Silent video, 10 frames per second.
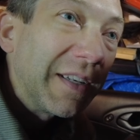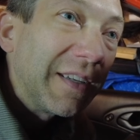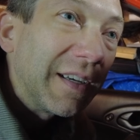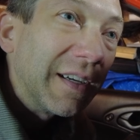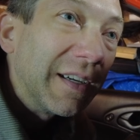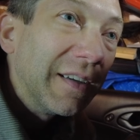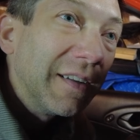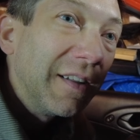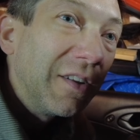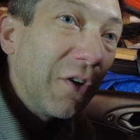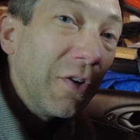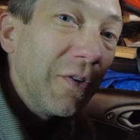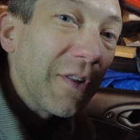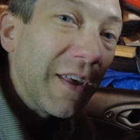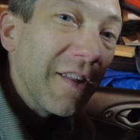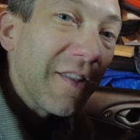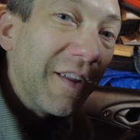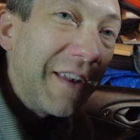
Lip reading: the good news is the